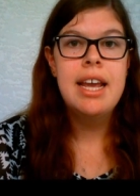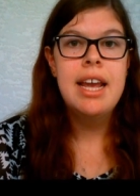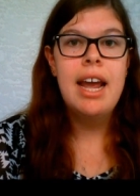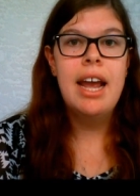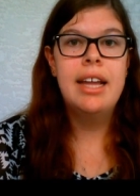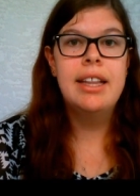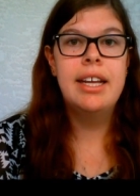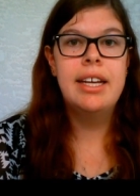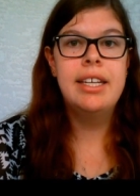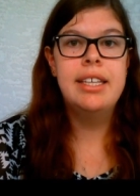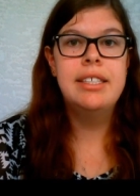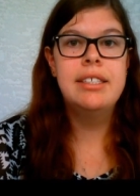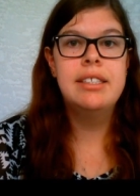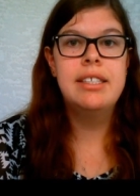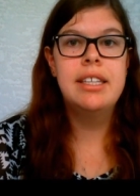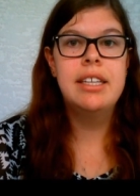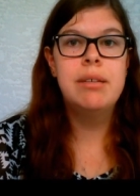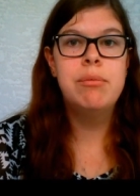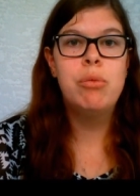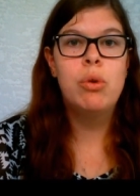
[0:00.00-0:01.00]
and that he is
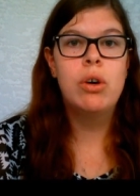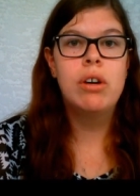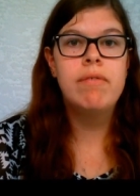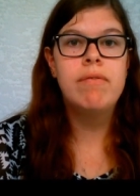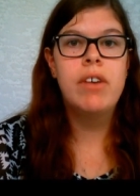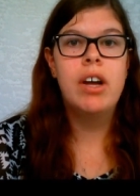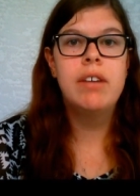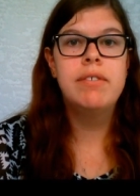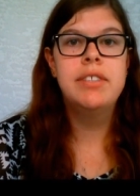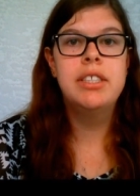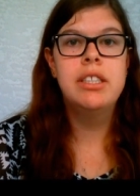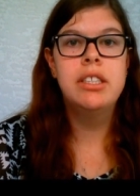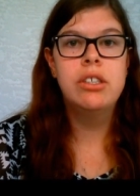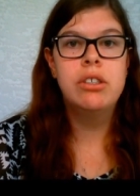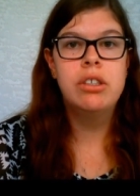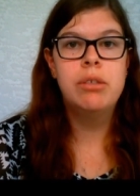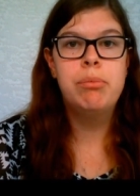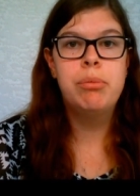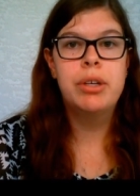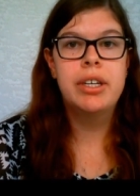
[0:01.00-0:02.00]
getting more involved in the
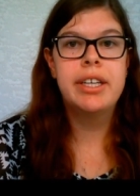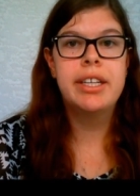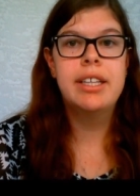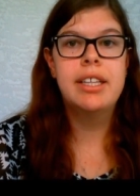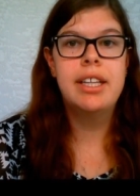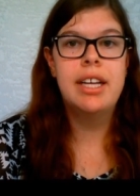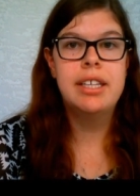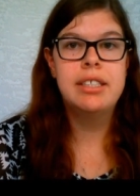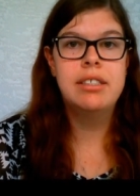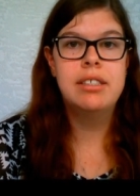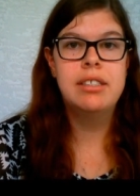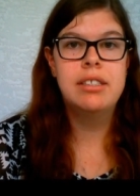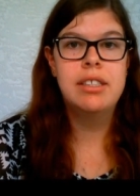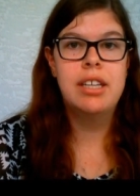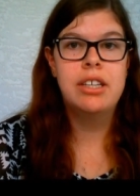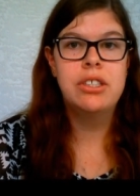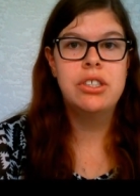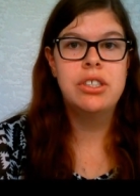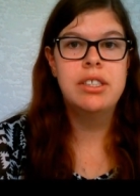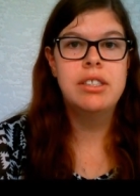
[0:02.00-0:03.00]
group work and class
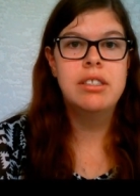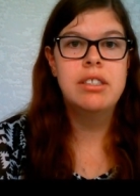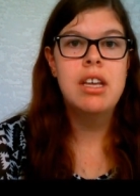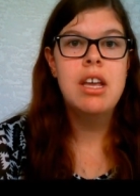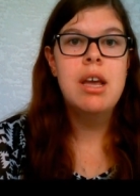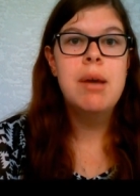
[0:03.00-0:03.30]
discussions.